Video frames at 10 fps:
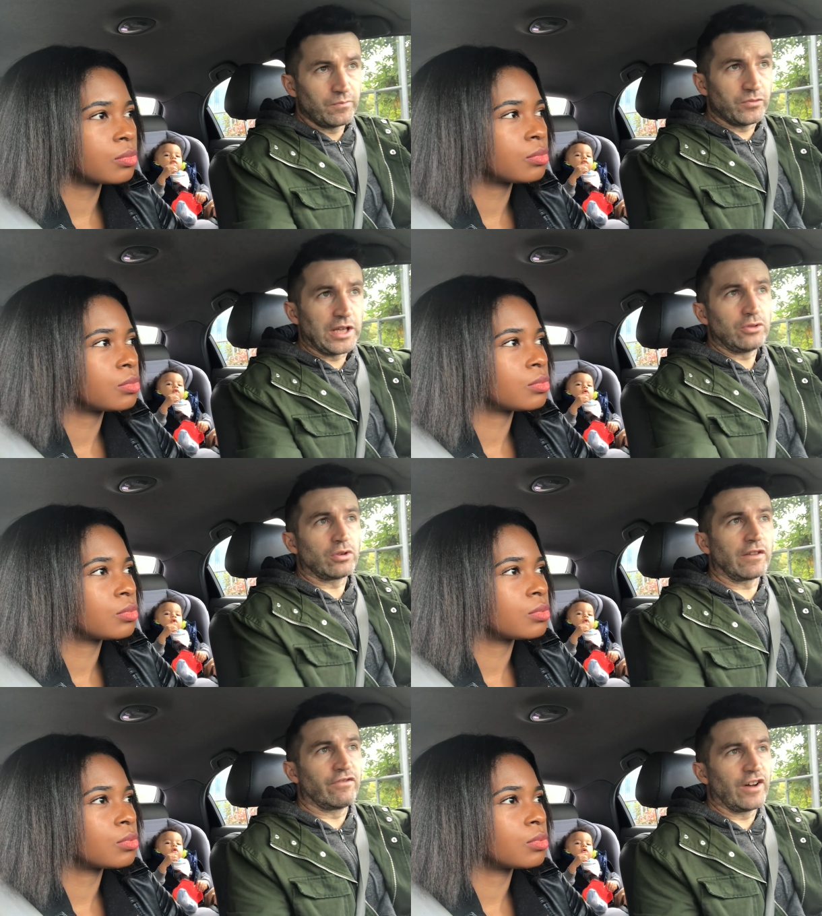Speaker 1: Then you
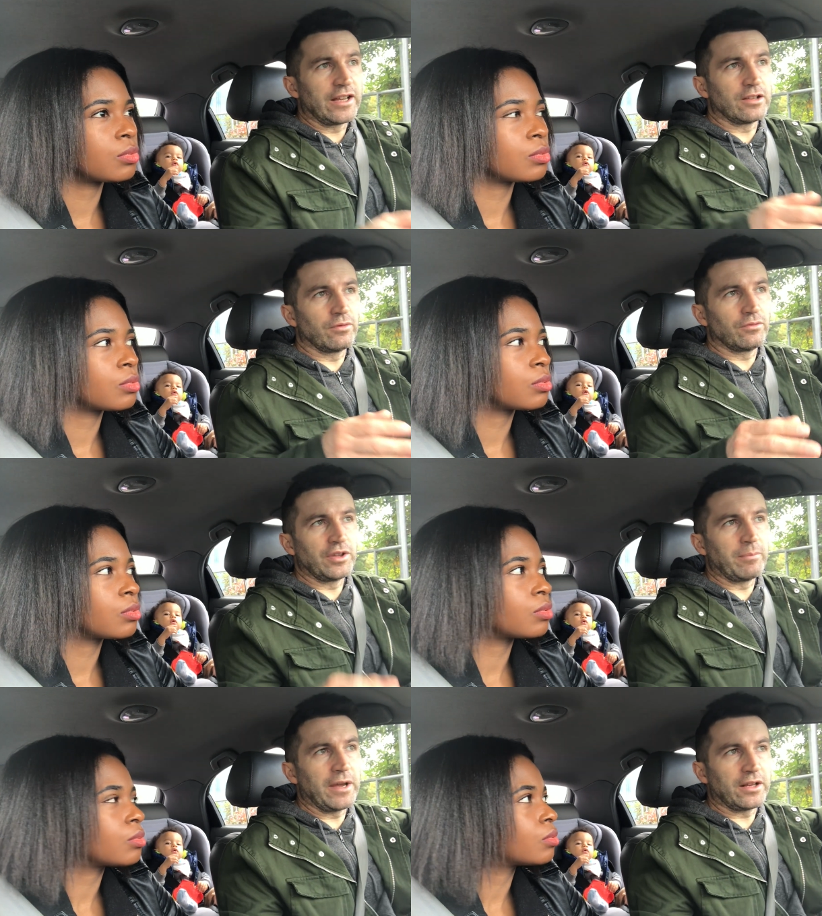can find the,
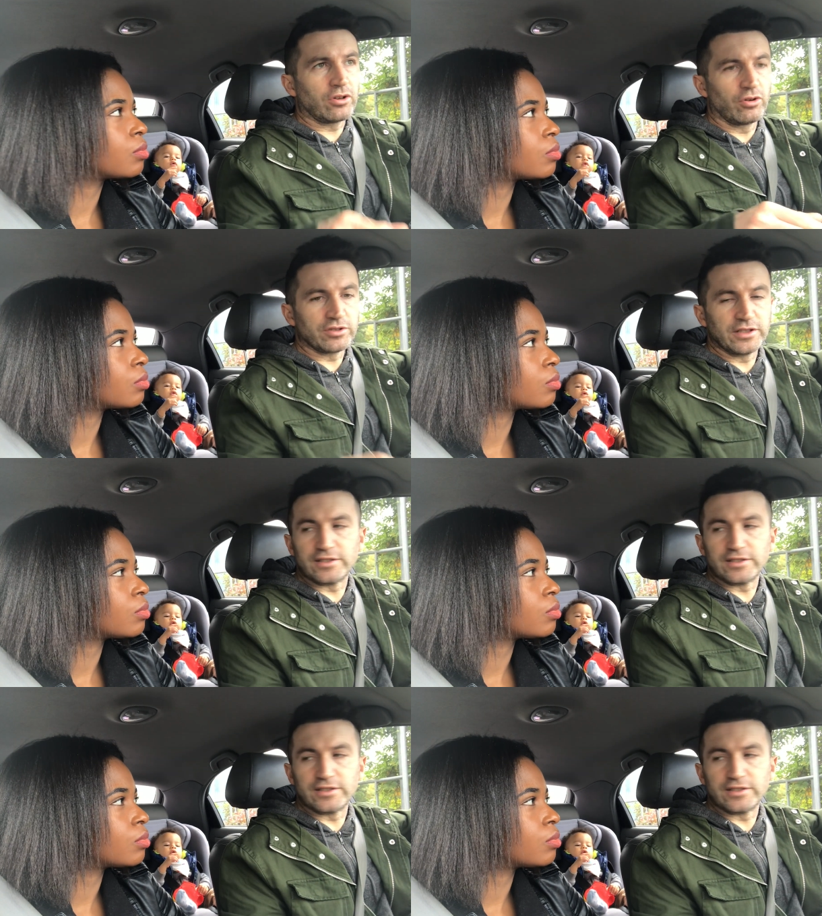the main course, the